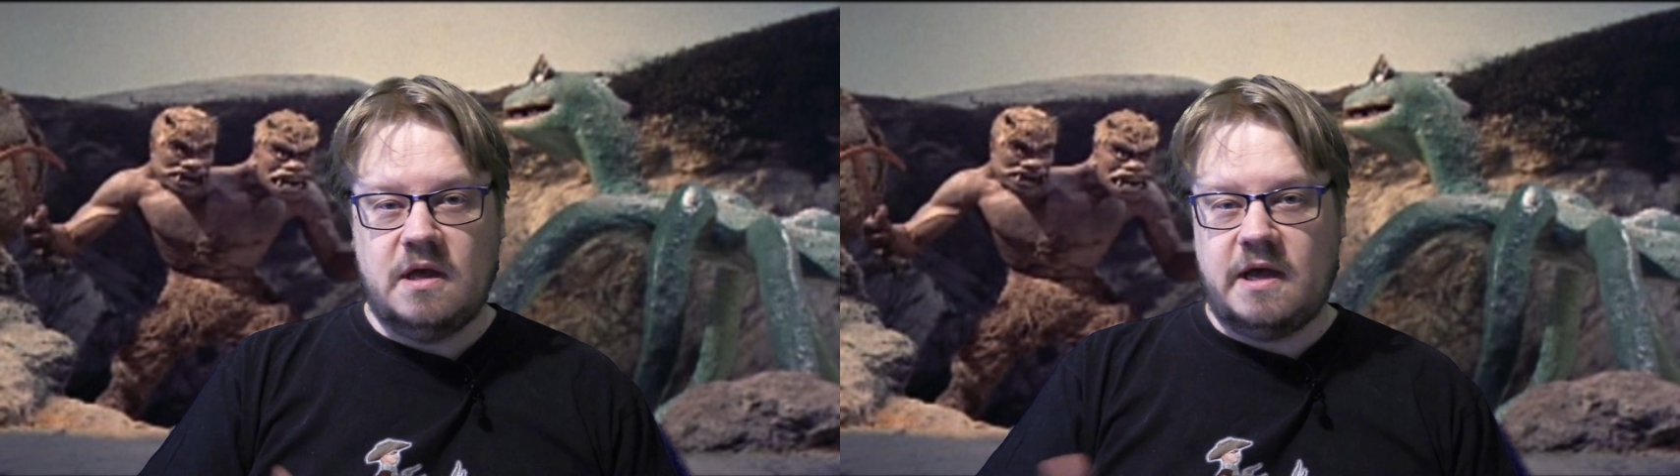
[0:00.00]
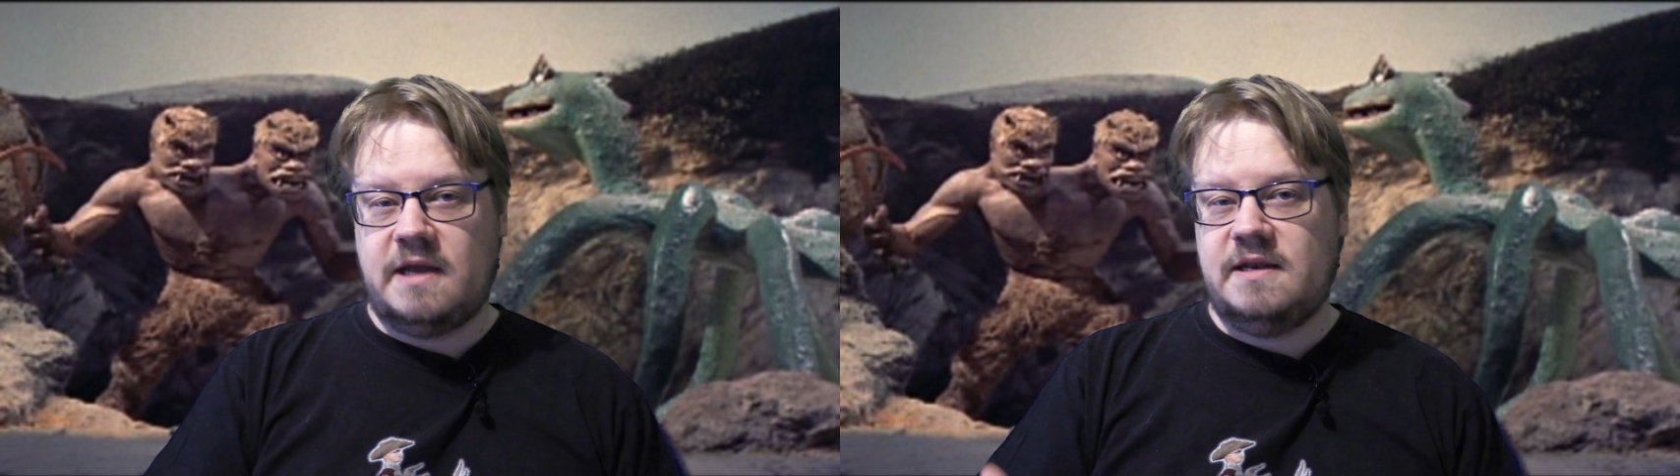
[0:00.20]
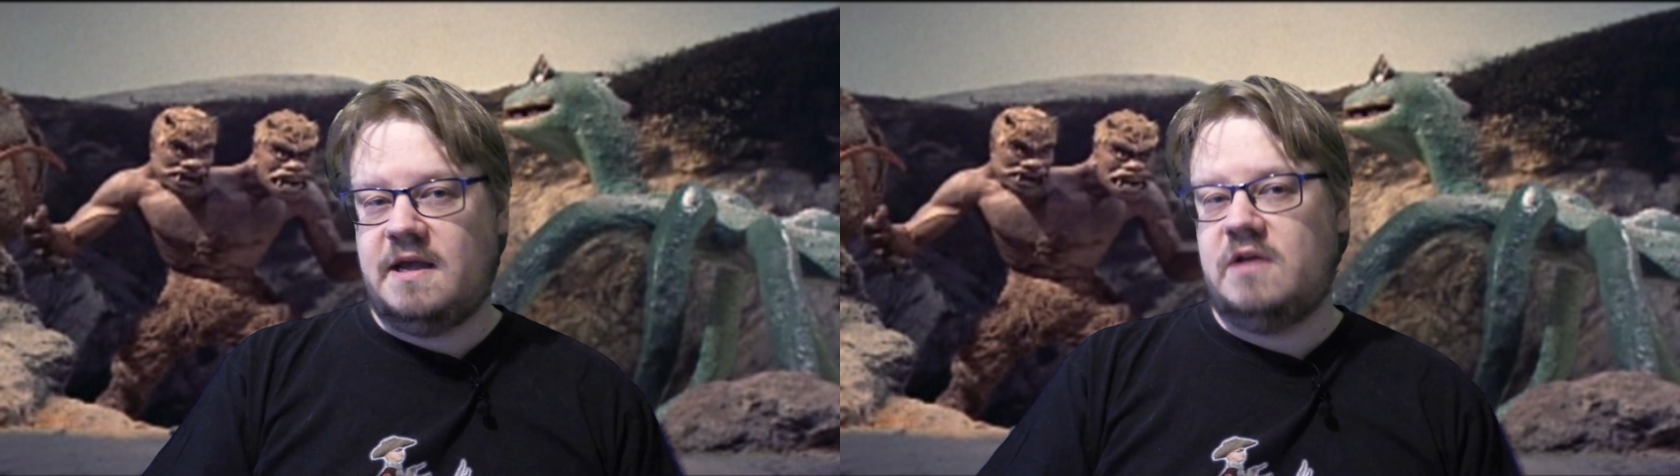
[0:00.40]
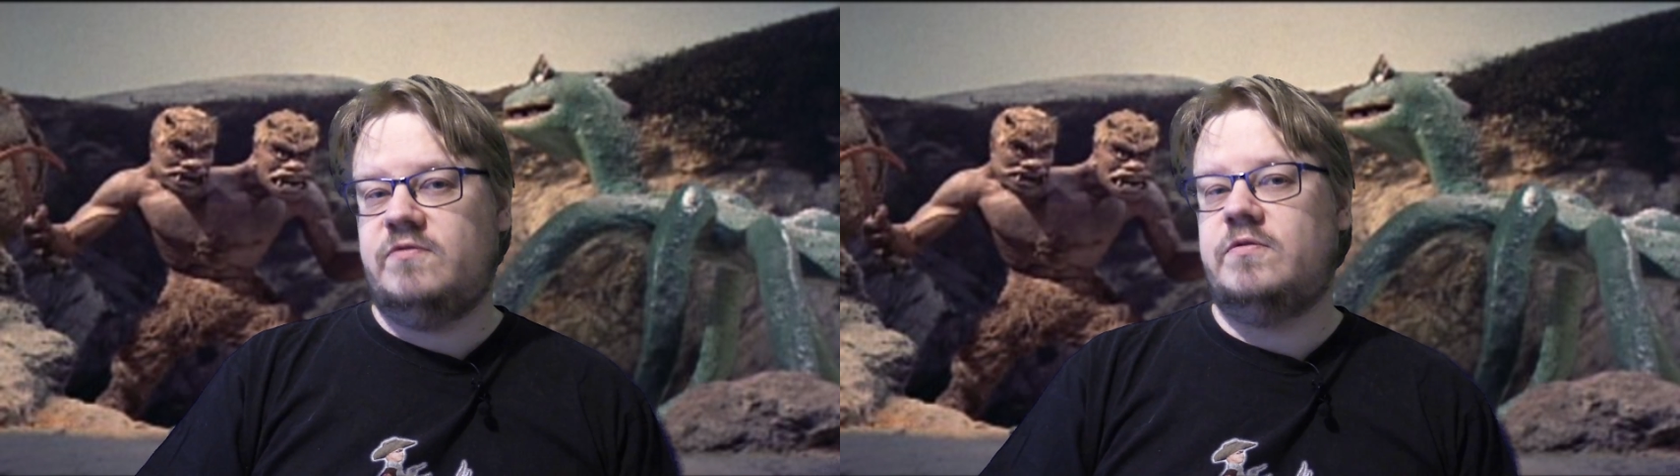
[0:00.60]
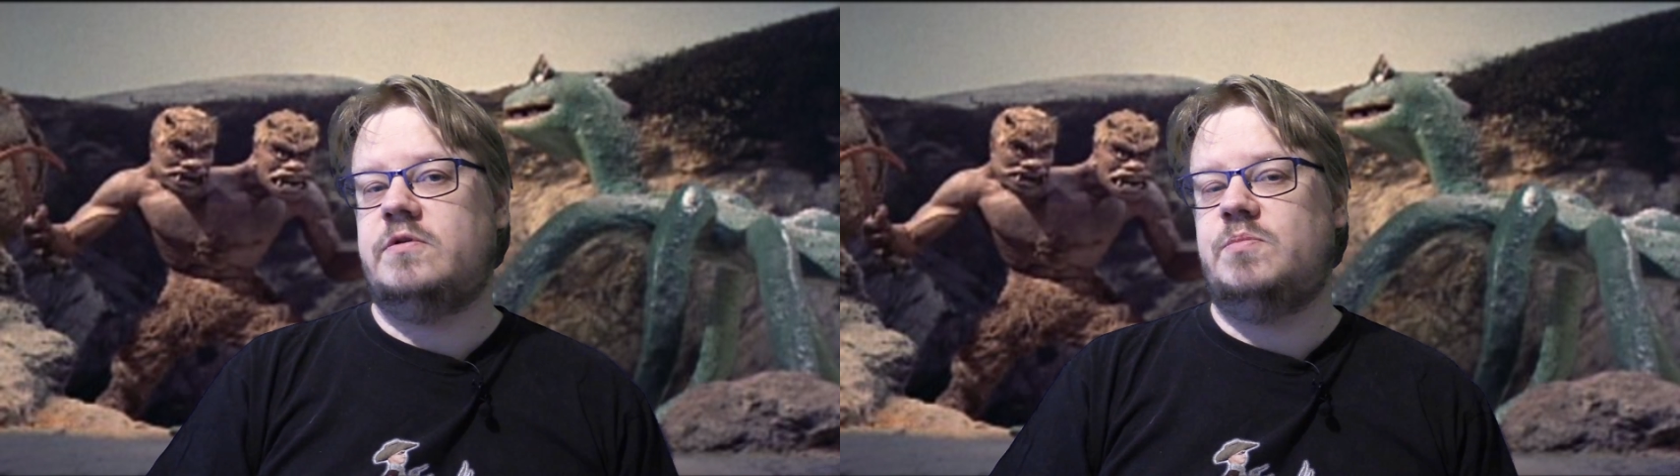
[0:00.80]
Had
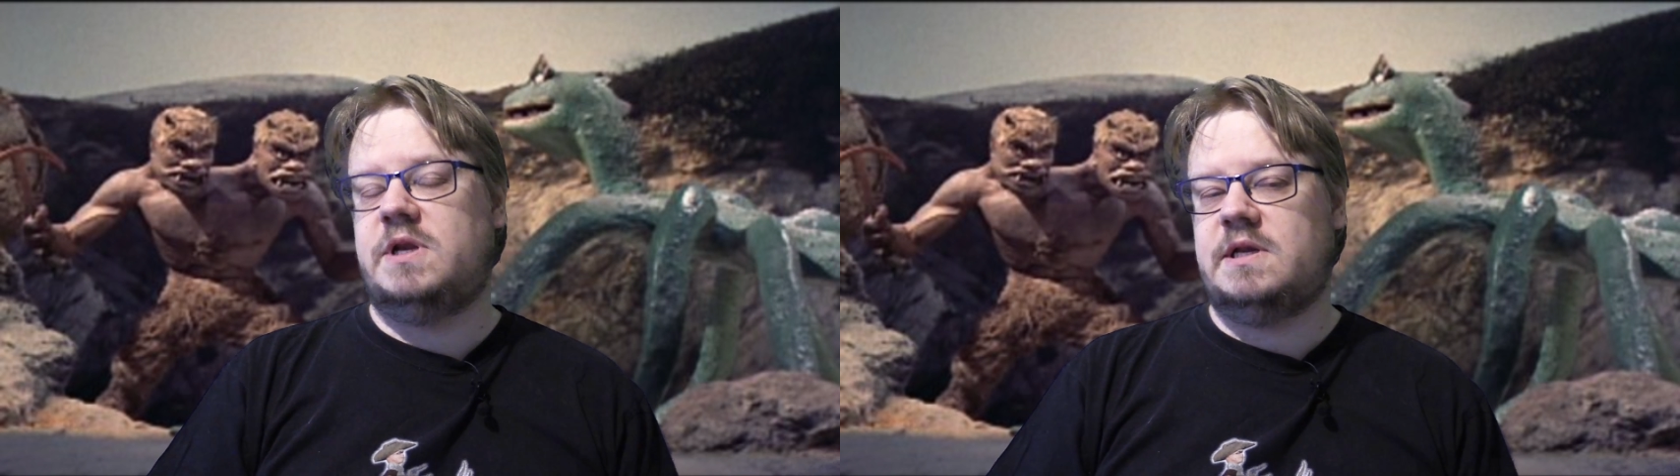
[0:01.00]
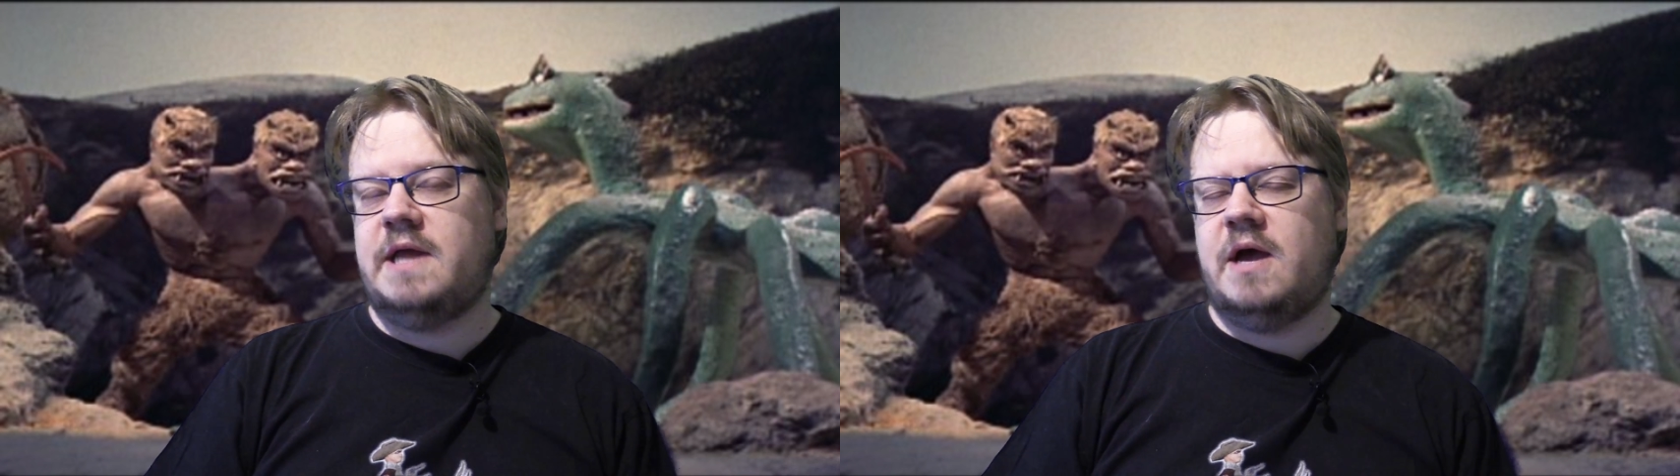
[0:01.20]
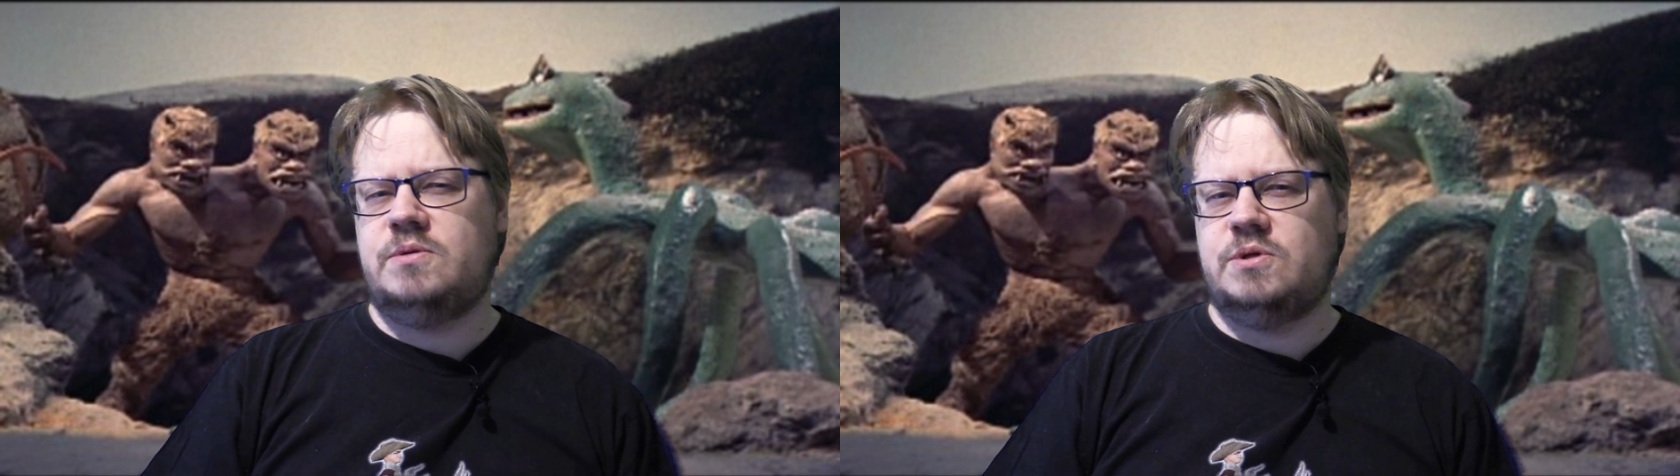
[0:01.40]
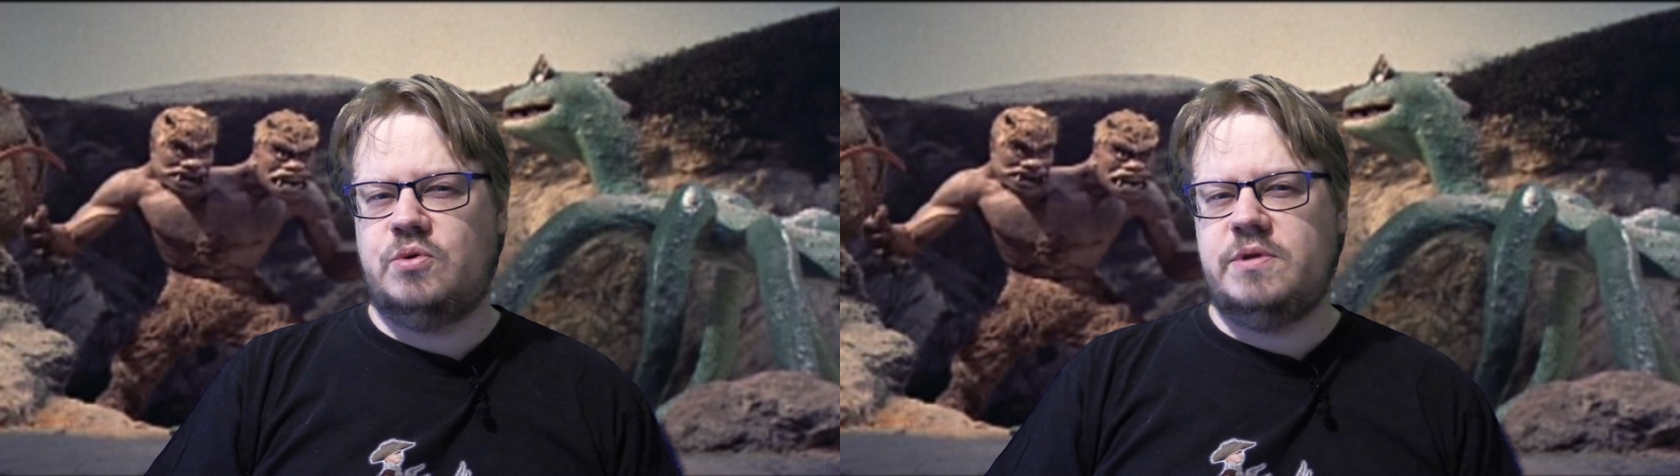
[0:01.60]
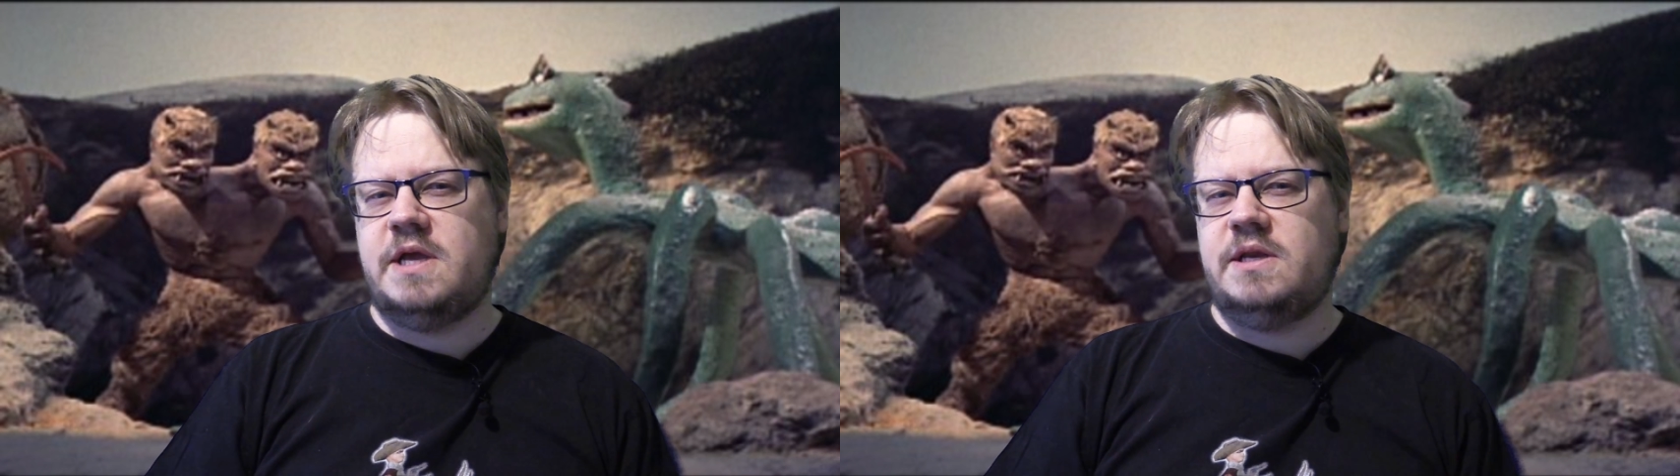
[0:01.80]
Danforth been allowed to
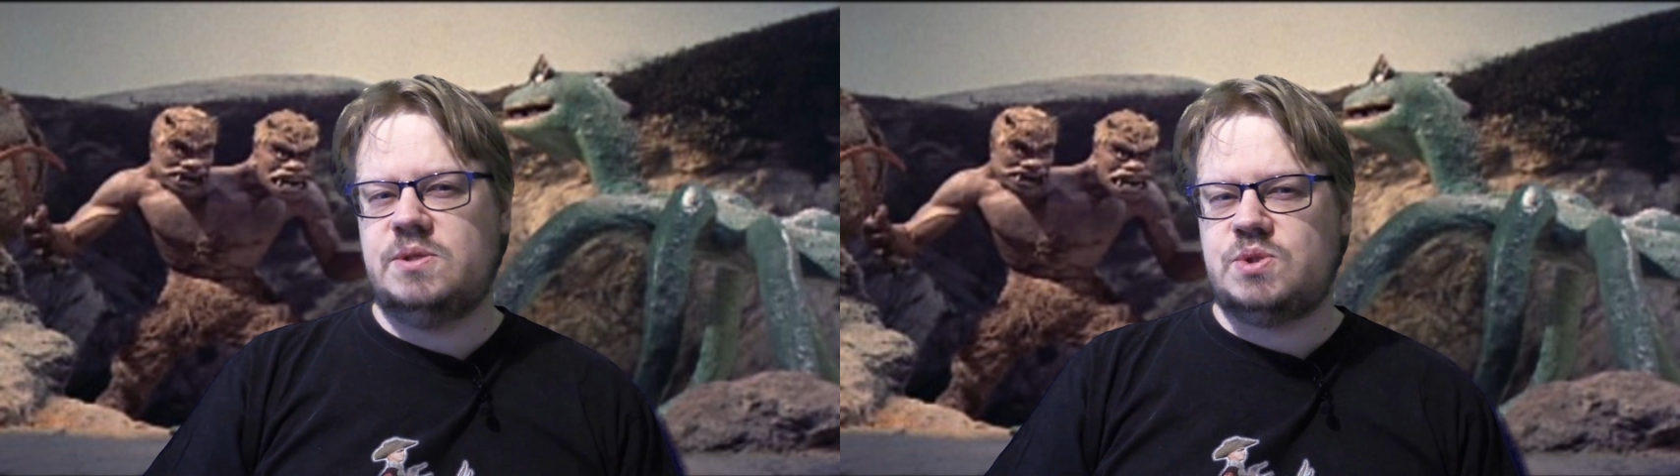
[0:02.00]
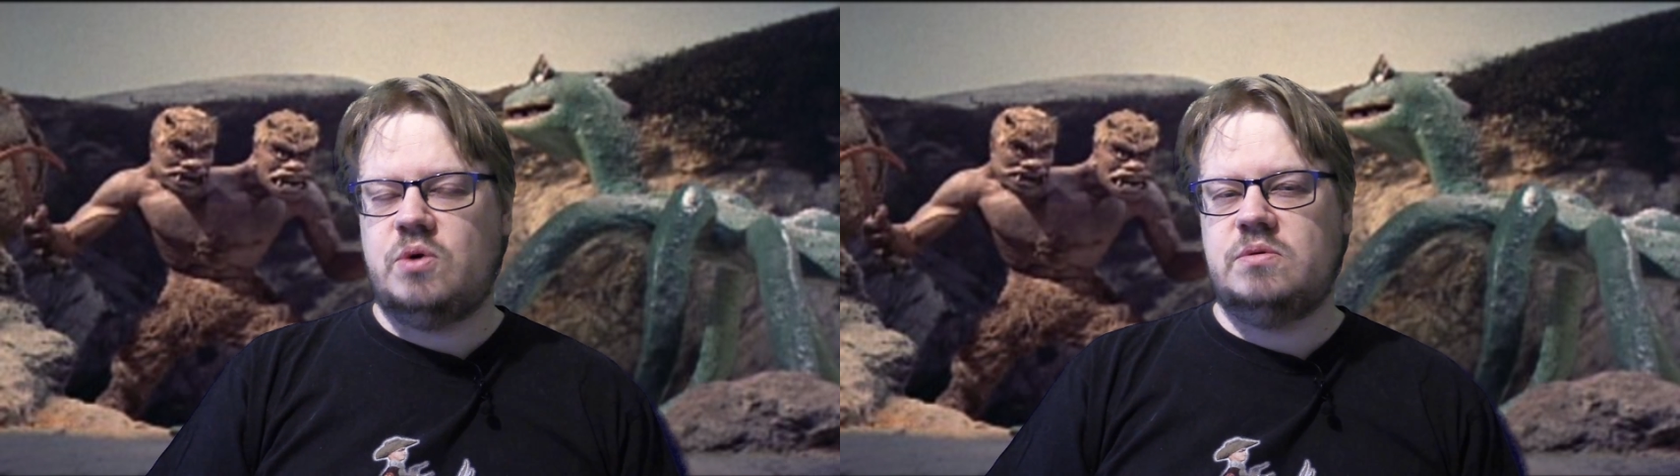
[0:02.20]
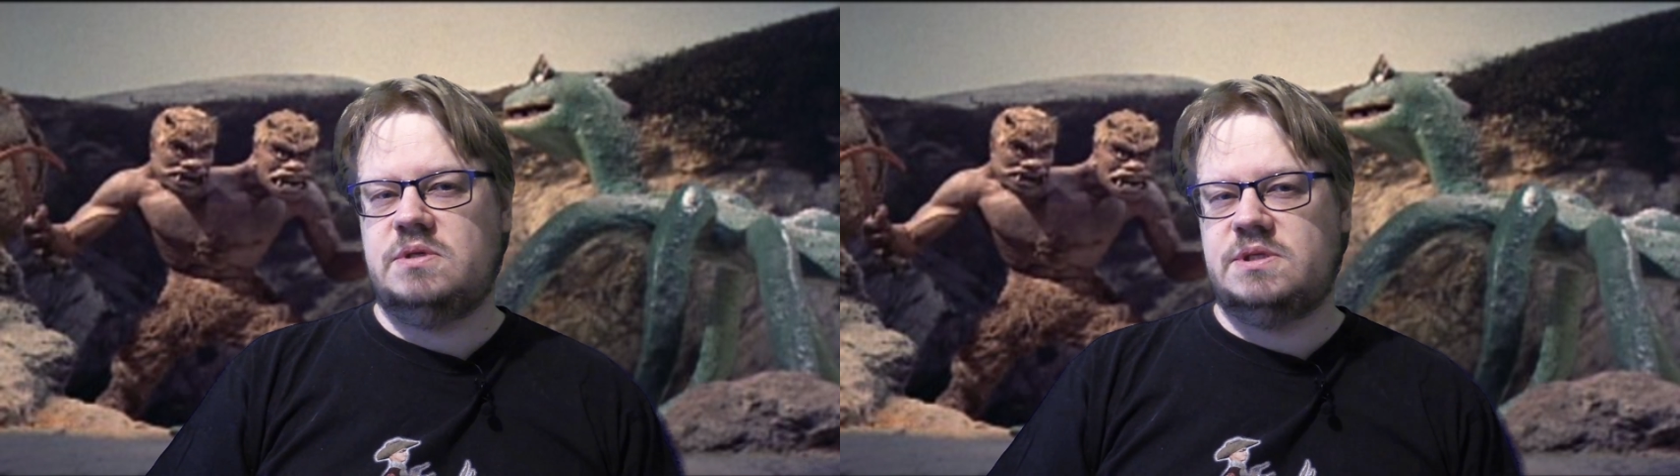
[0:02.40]
create his own